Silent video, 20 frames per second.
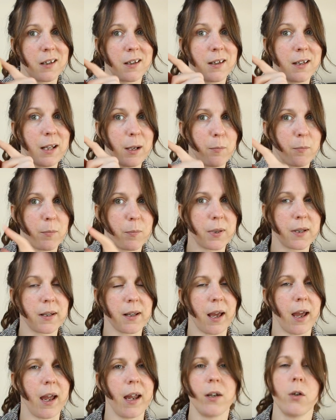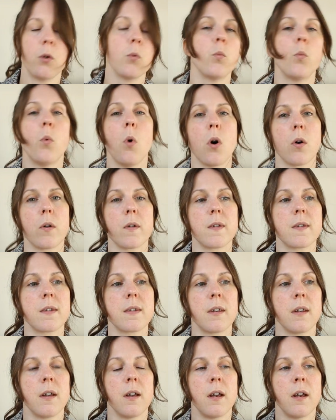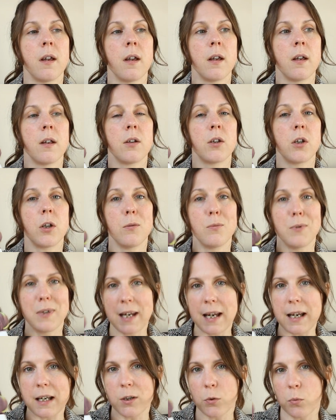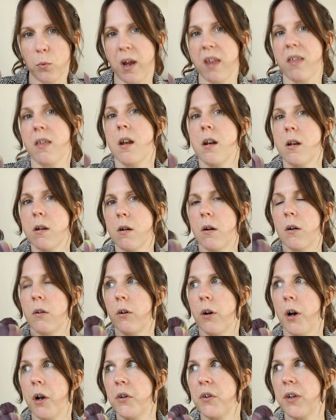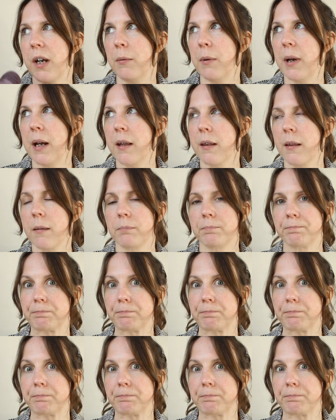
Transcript: zip skein was to knit with, not crochet with.